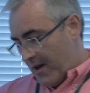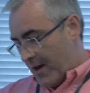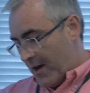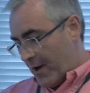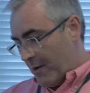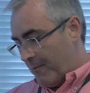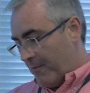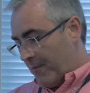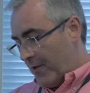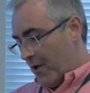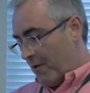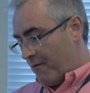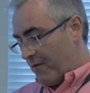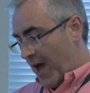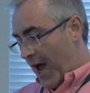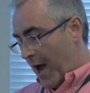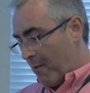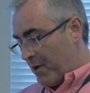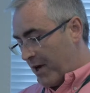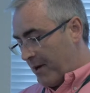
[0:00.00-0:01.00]

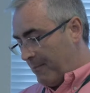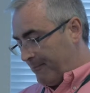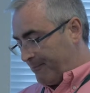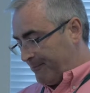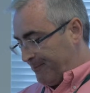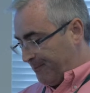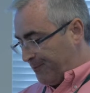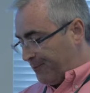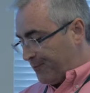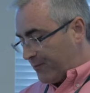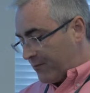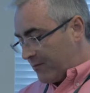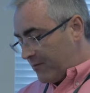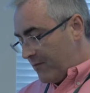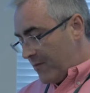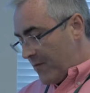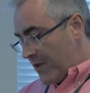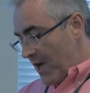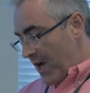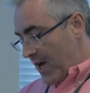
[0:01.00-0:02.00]
the happy.
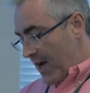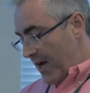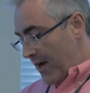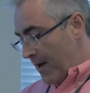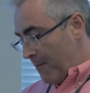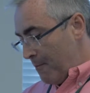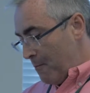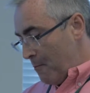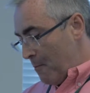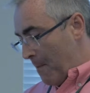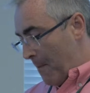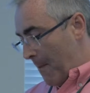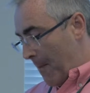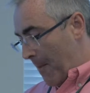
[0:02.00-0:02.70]
So